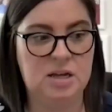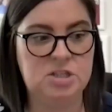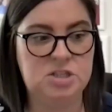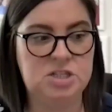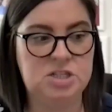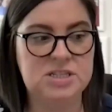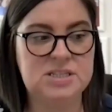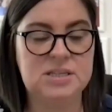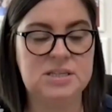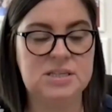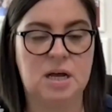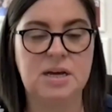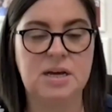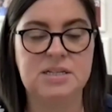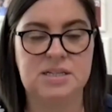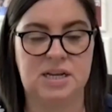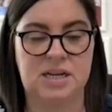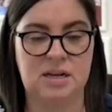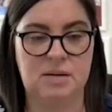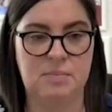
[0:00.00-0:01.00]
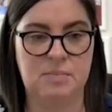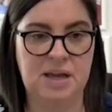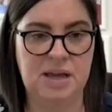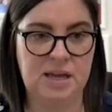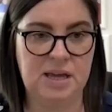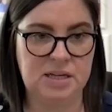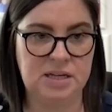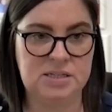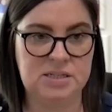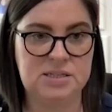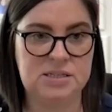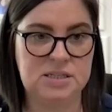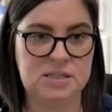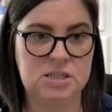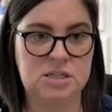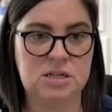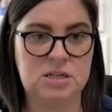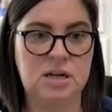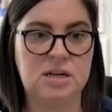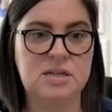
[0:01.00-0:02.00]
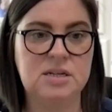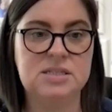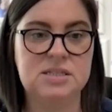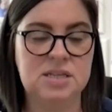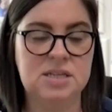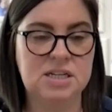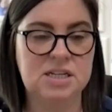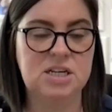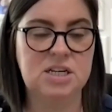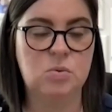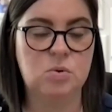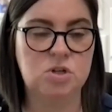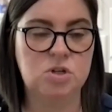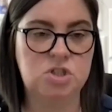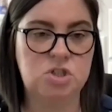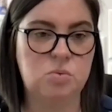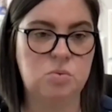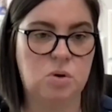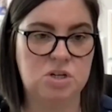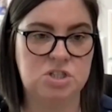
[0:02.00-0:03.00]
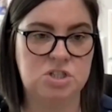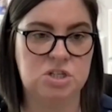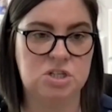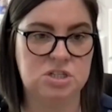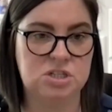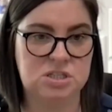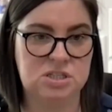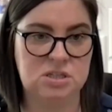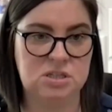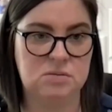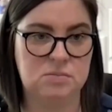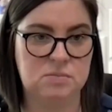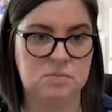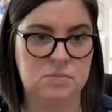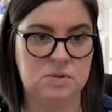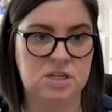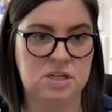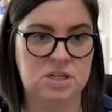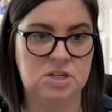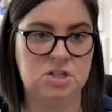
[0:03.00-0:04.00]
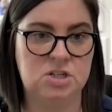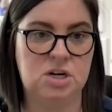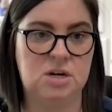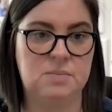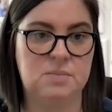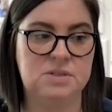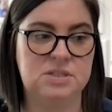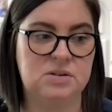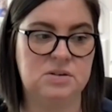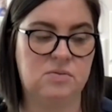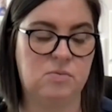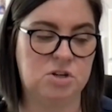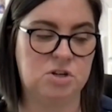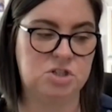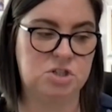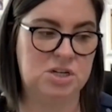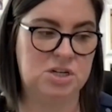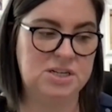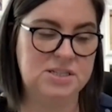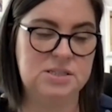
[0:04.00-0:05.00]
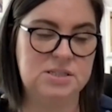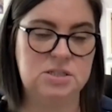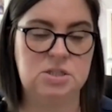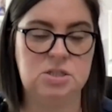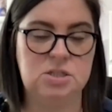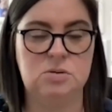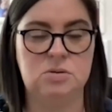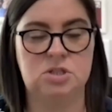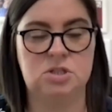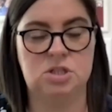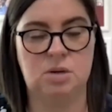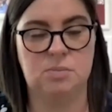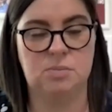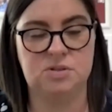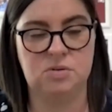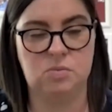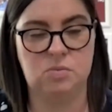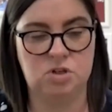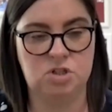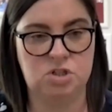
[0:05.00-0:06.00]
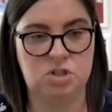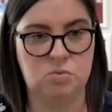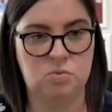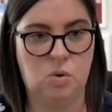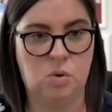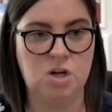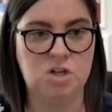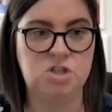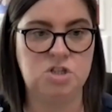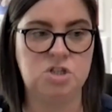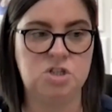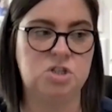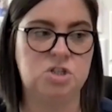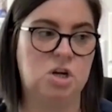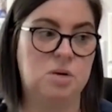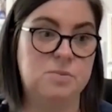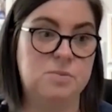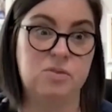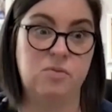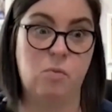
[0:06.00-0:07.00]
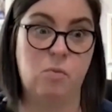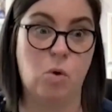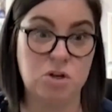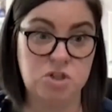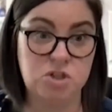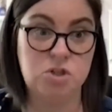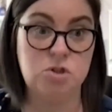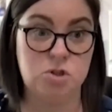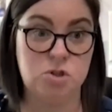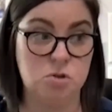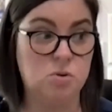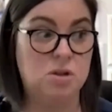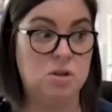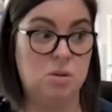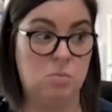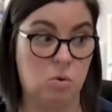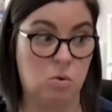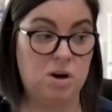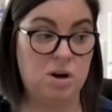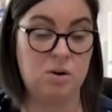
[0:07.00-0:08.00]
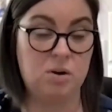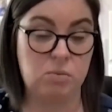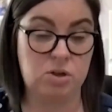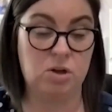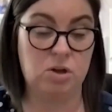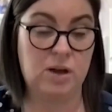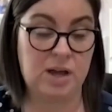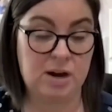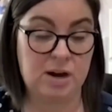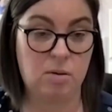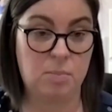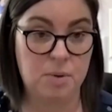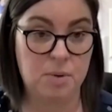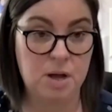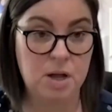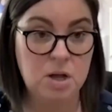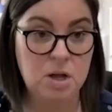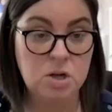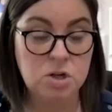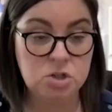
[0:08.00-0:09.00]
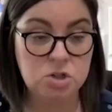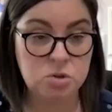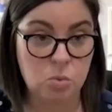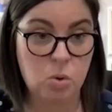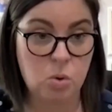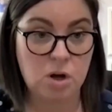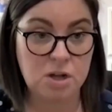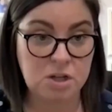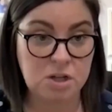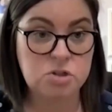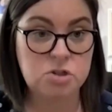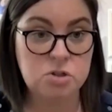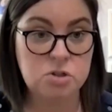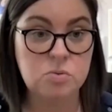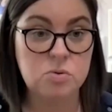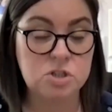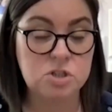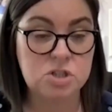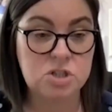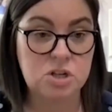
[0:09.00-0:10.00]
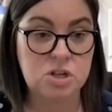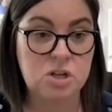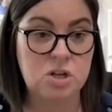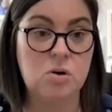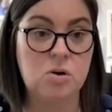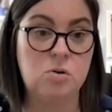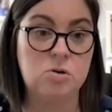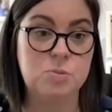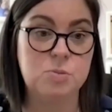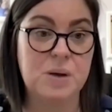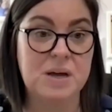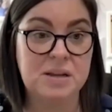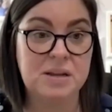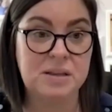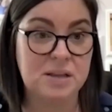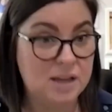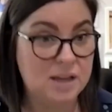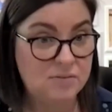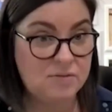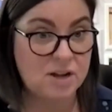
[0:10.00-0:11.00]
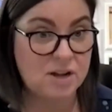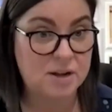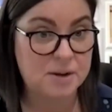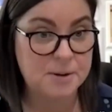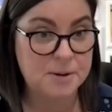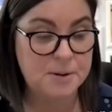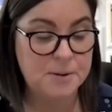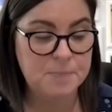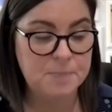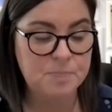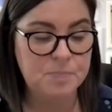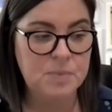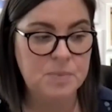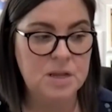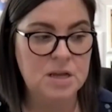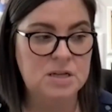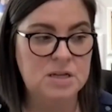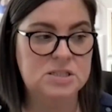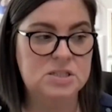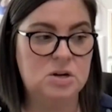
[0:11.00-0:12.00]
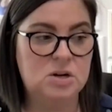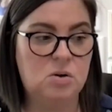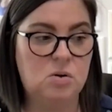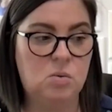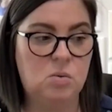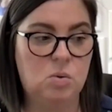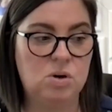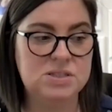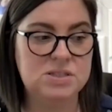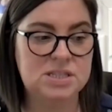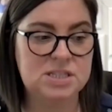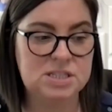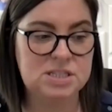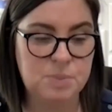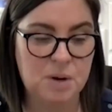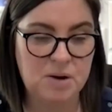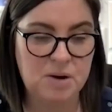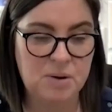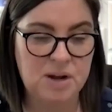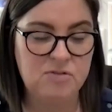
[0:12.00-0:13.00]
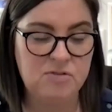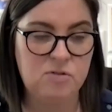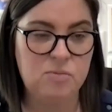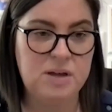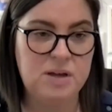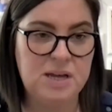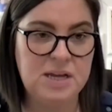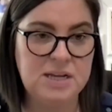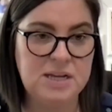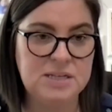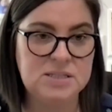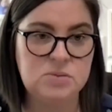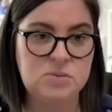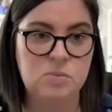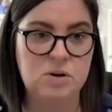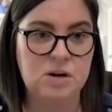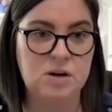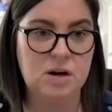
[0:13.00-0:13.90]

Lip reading: making a decision and deciding what you want to consume, in terms of what you listen to, in terms of what you watch, in terms of what you do in the morning when you get up, to what you do until you go to bed in the evening. So what's inspiring for me is